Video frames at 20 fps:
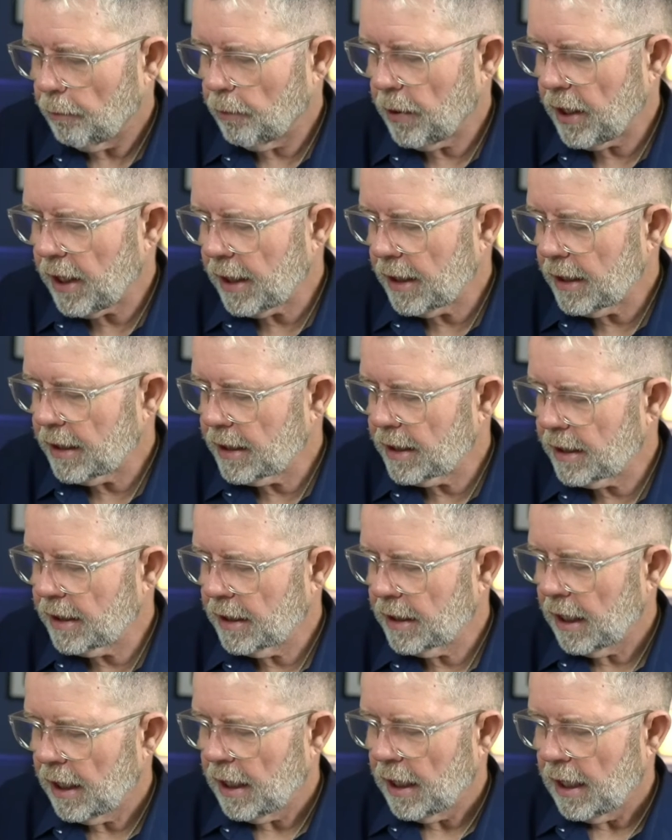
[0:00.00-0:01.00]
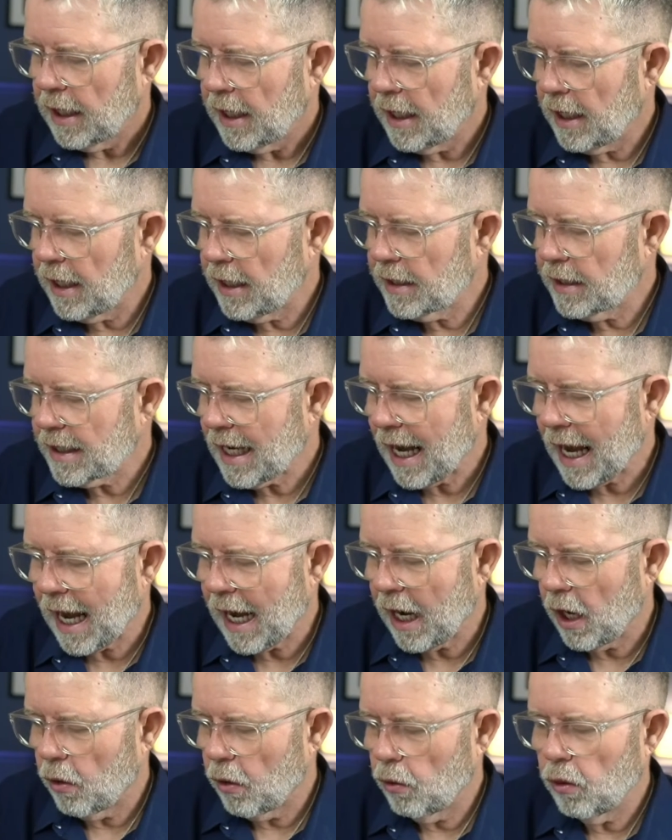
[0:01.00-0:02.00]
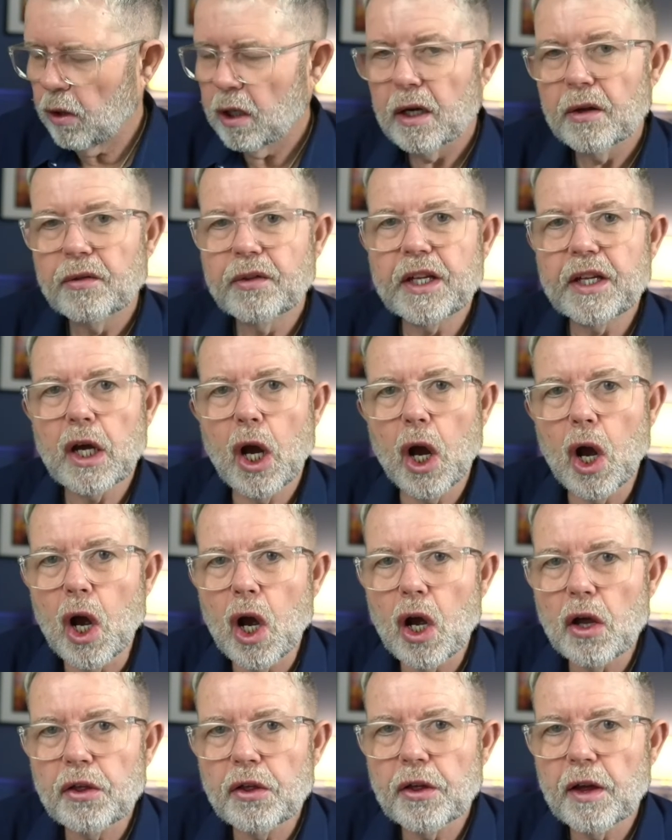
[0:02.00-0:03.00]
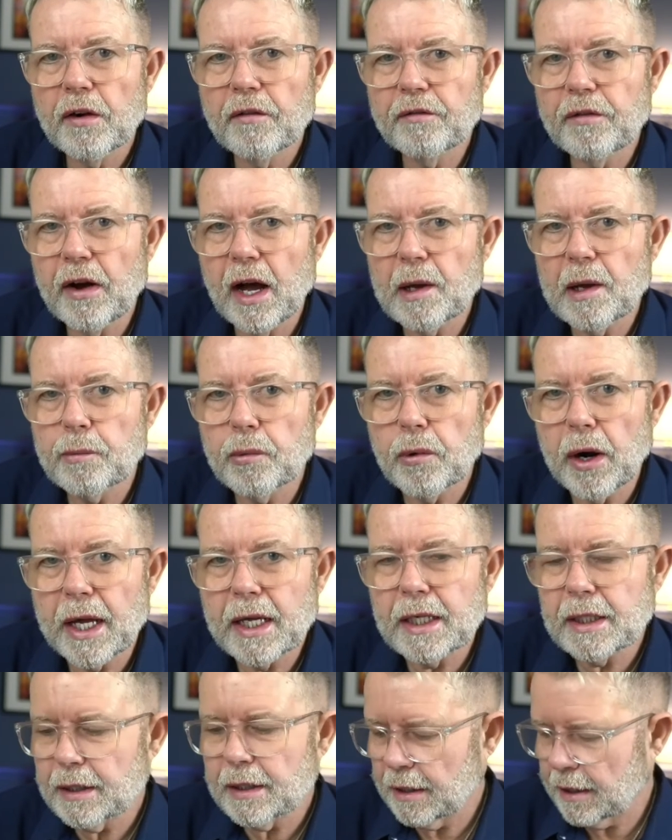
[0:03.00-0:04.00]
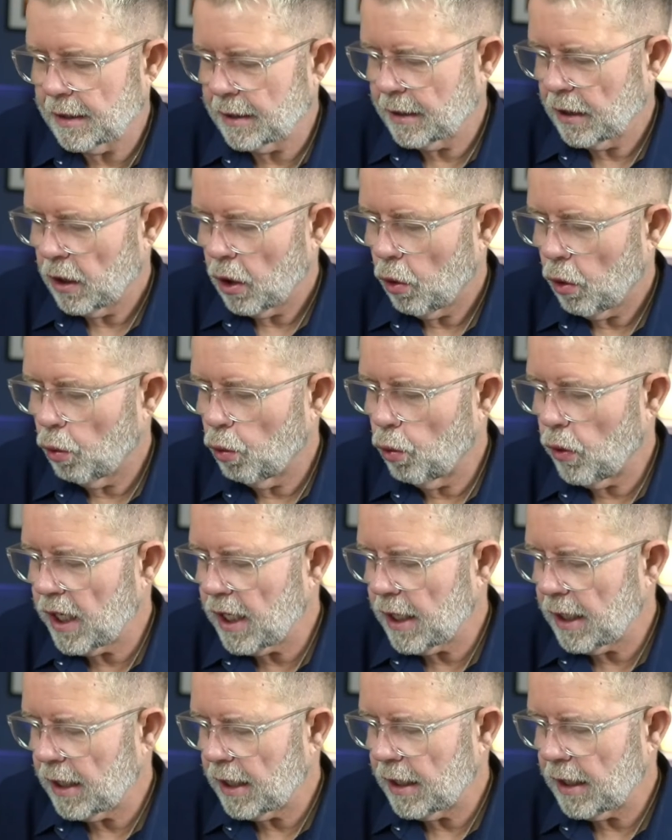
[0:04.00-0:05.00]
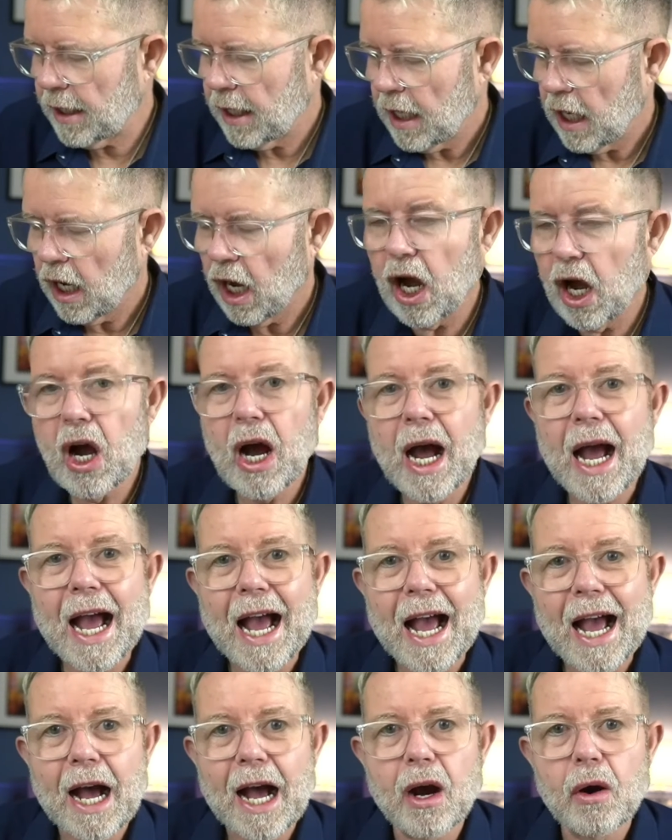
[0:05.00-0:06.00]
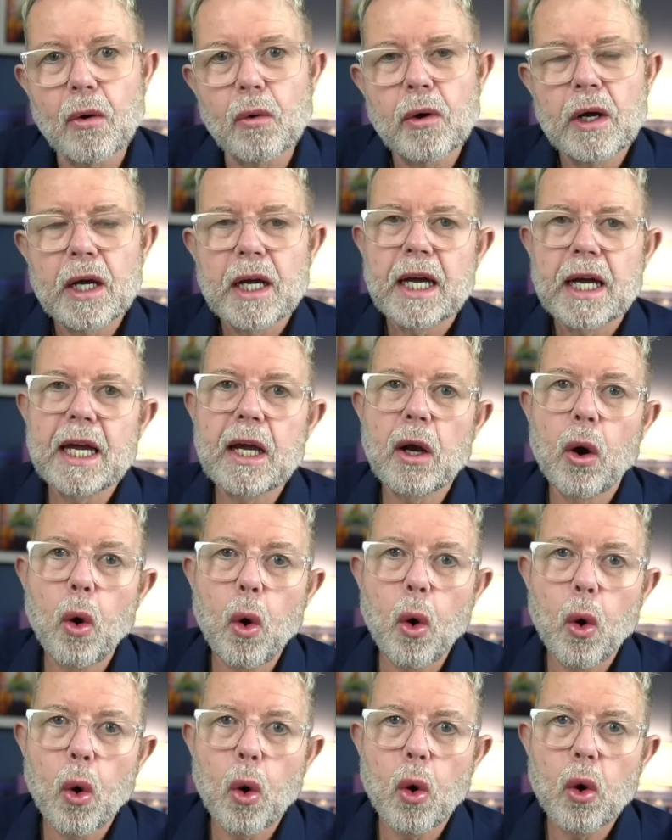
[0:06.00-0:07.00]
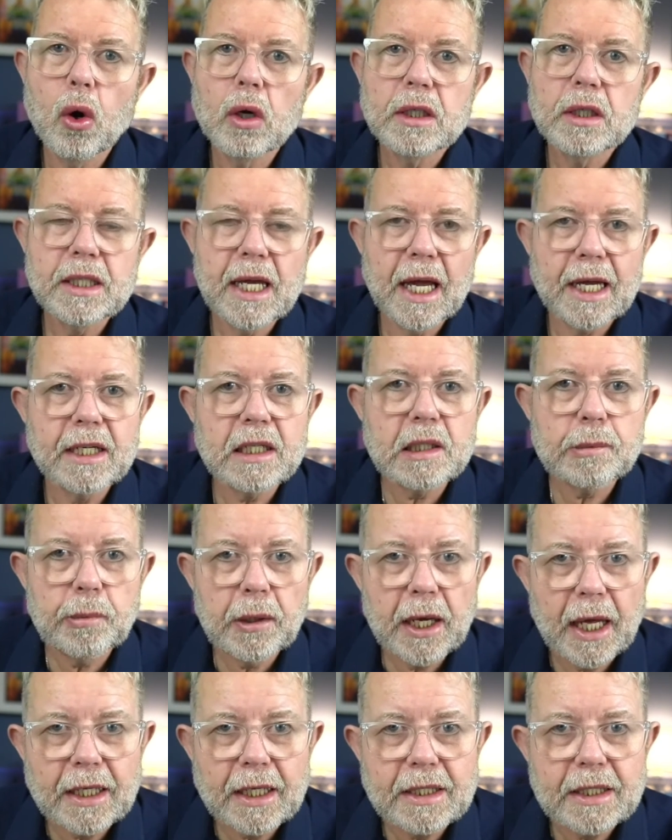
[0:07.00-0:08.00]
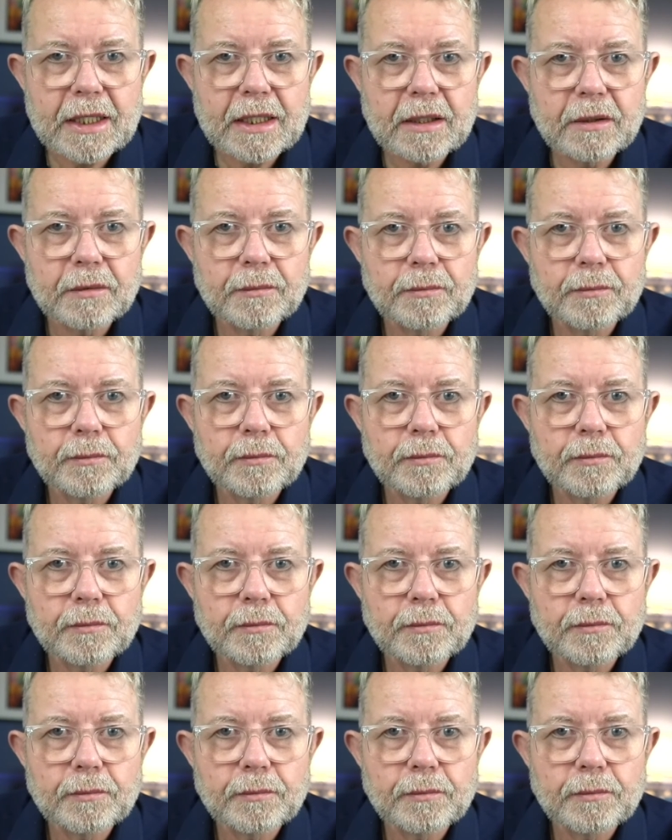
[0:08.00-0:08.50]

Peace is how the earth vibrates. We are how it all takes place.